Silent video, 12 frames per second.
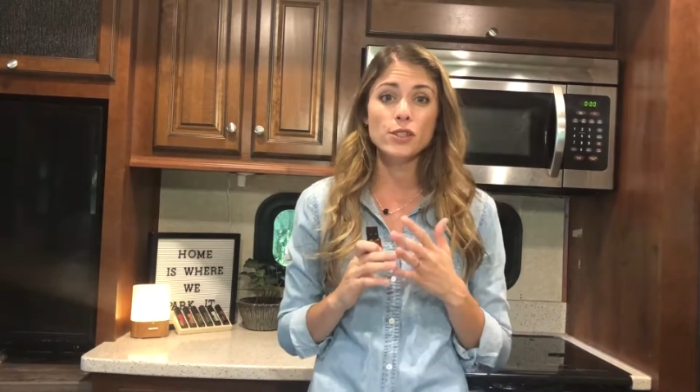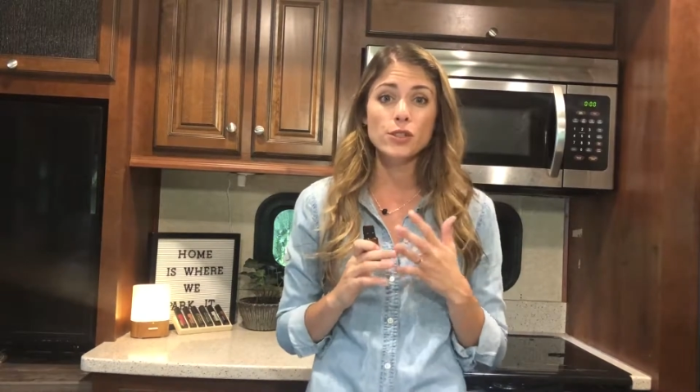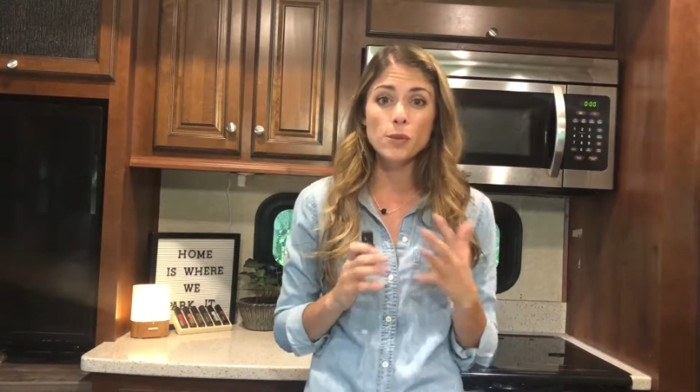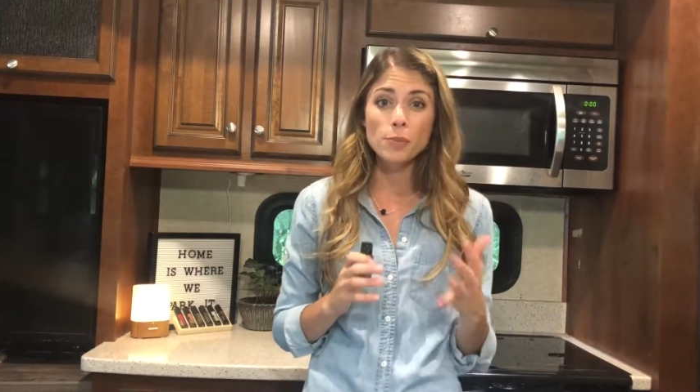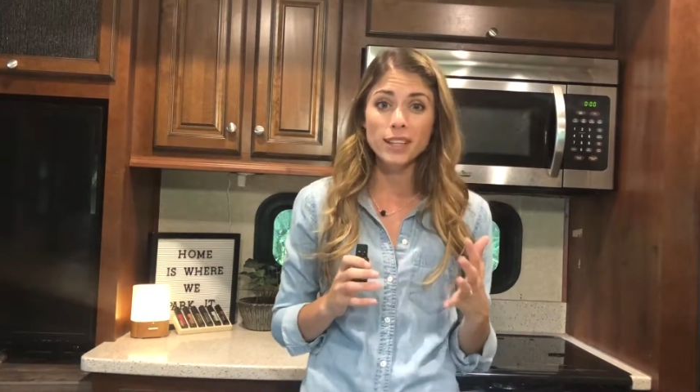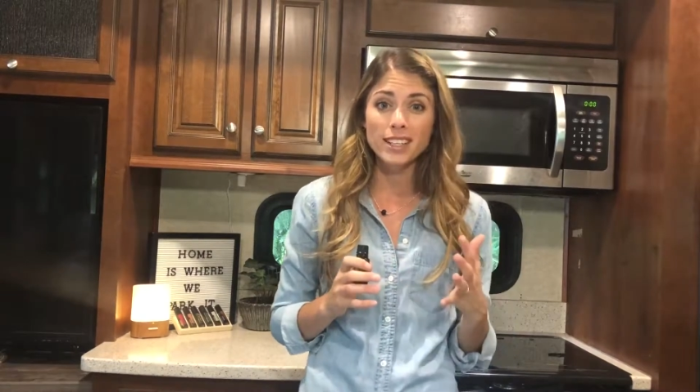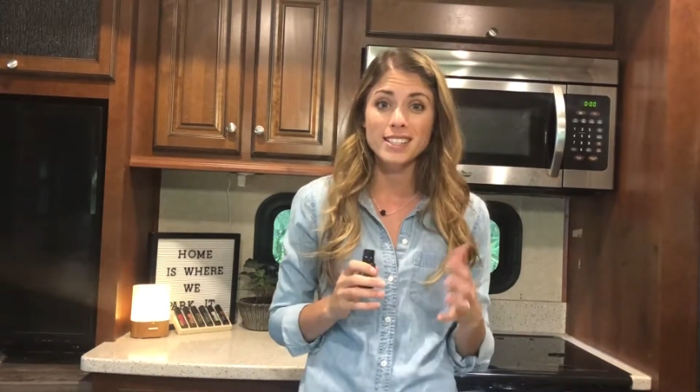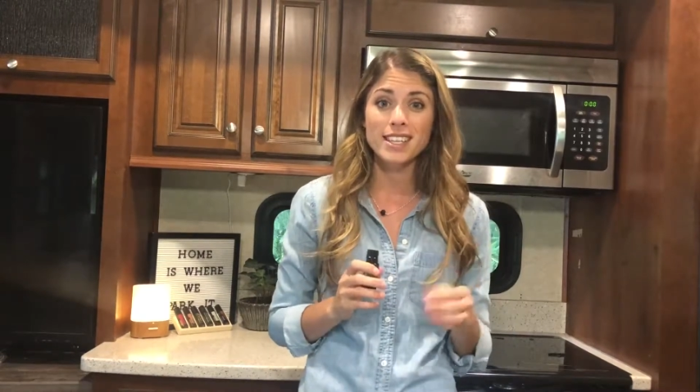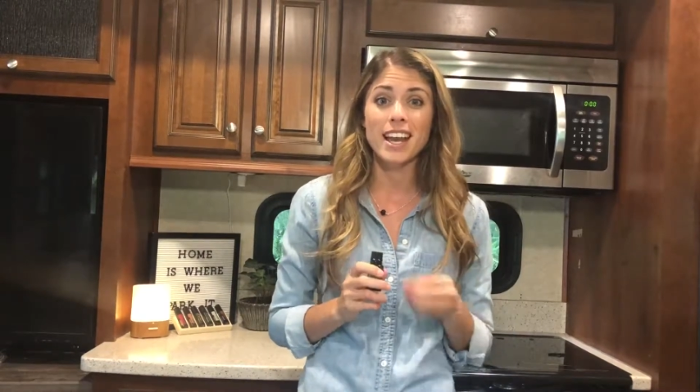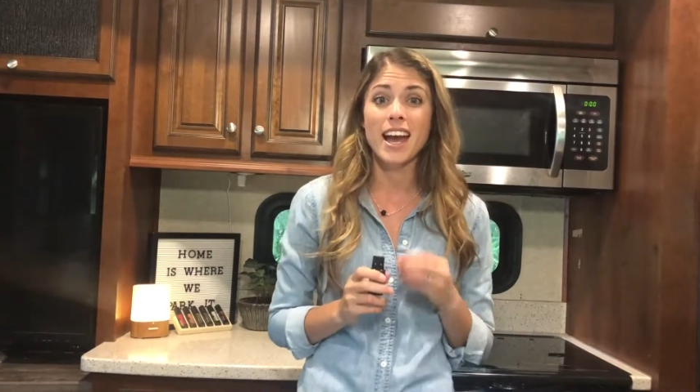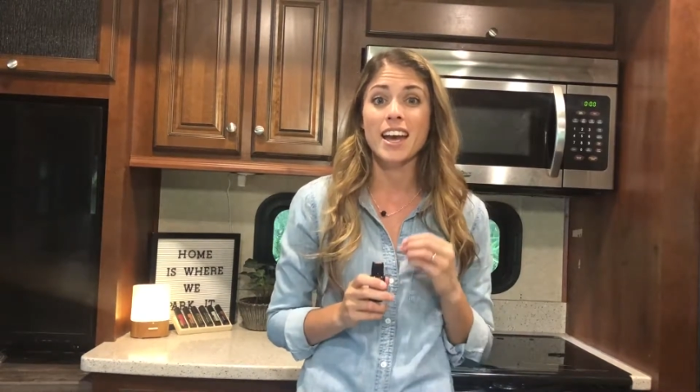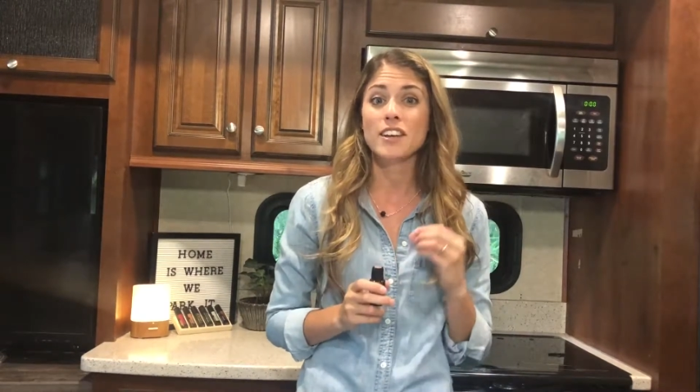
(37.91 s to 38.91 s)
super
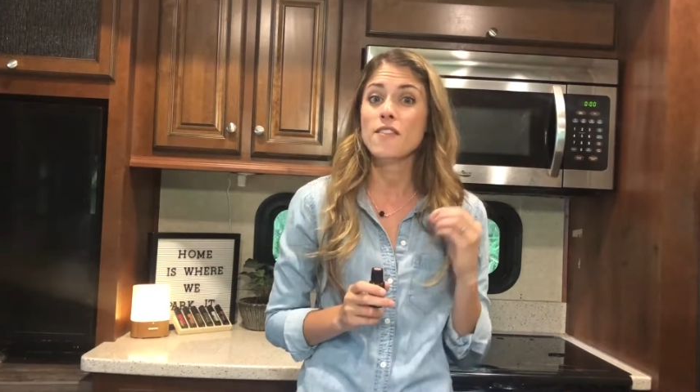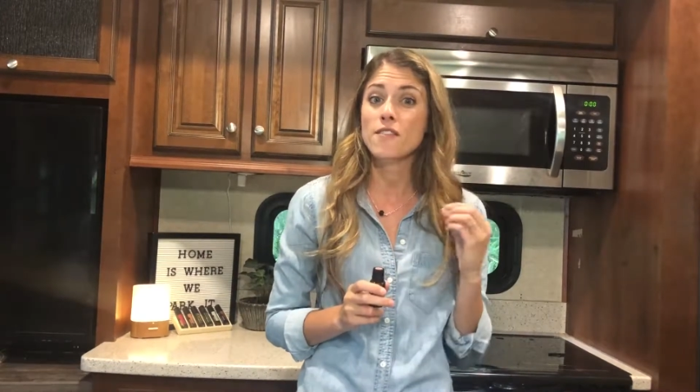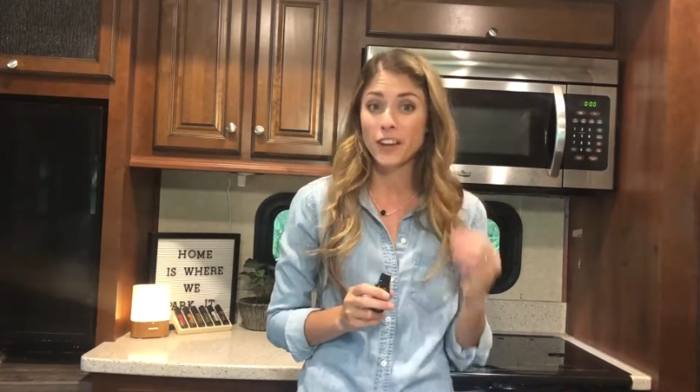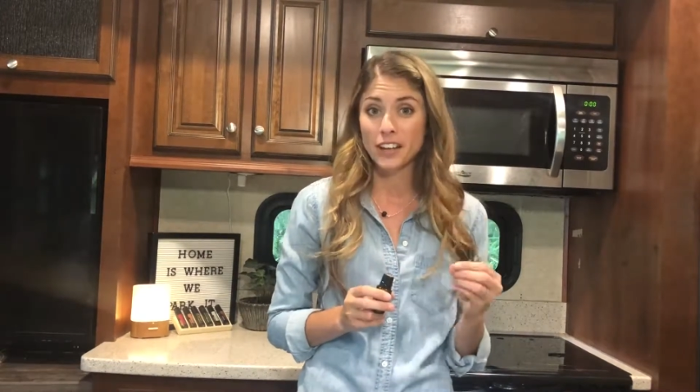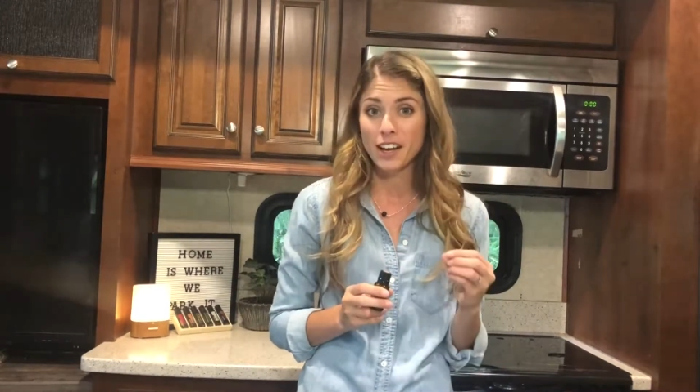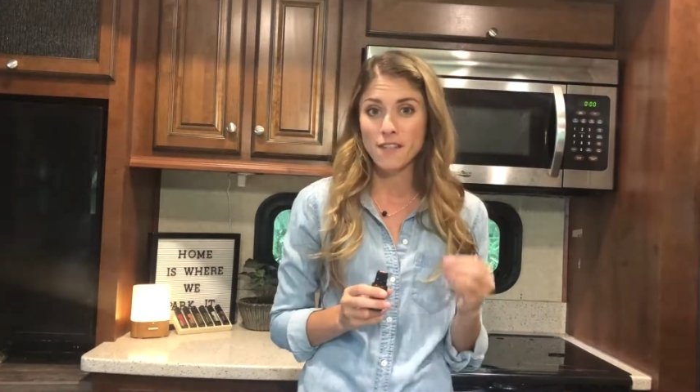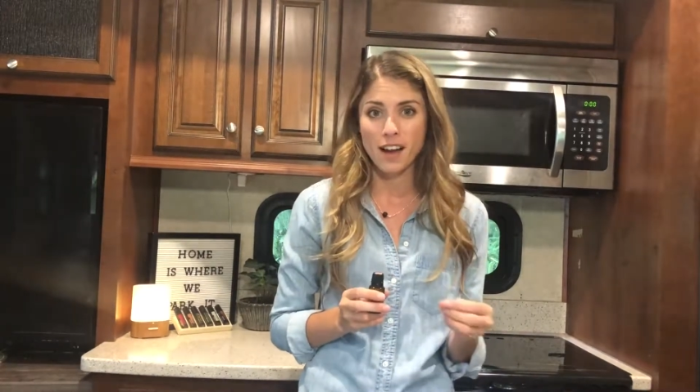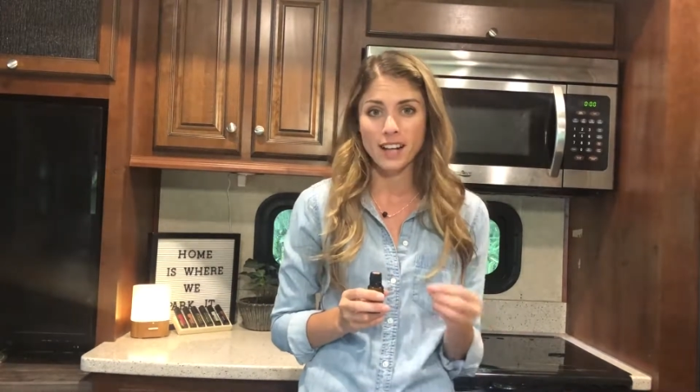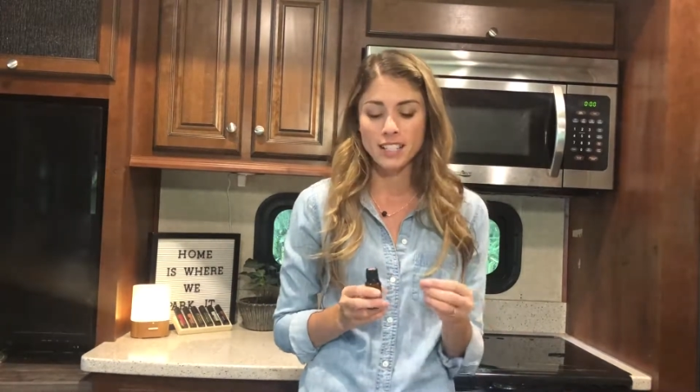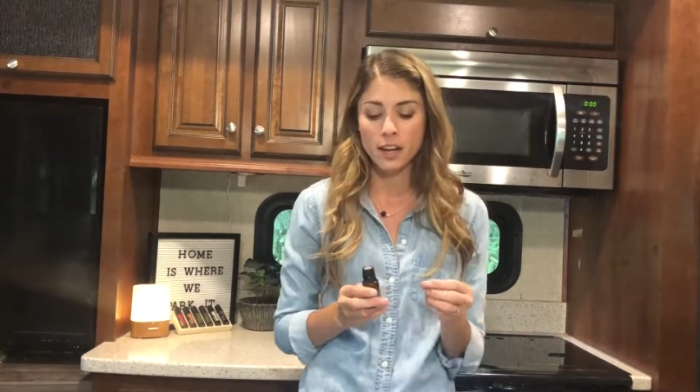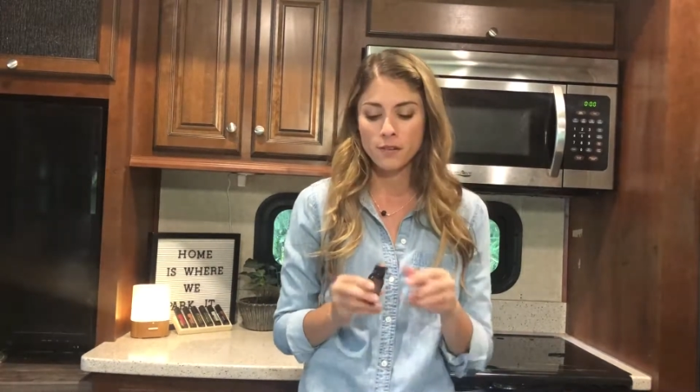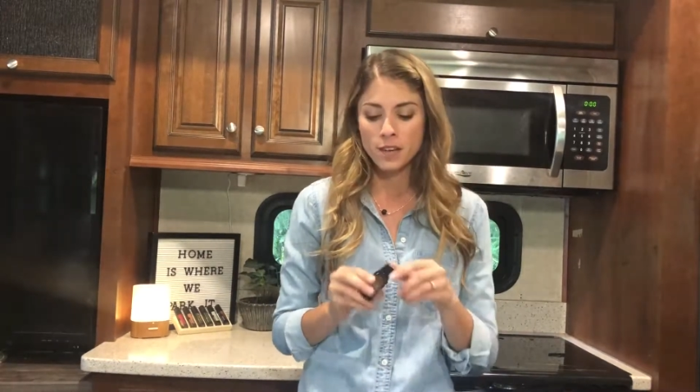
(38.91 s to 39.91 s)
easy, and very
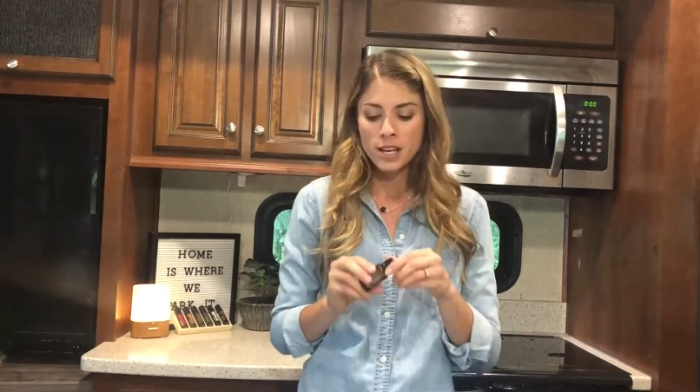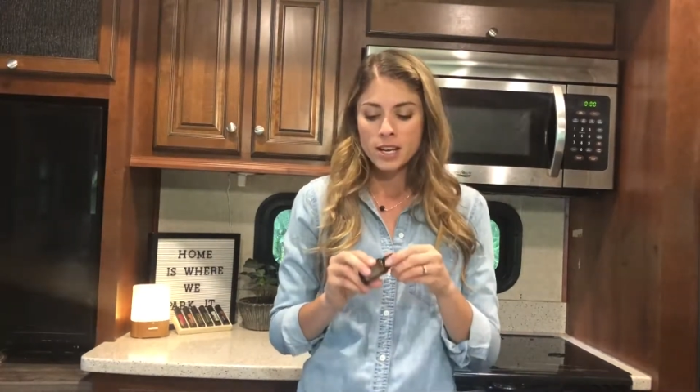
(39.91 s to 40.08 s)
effective.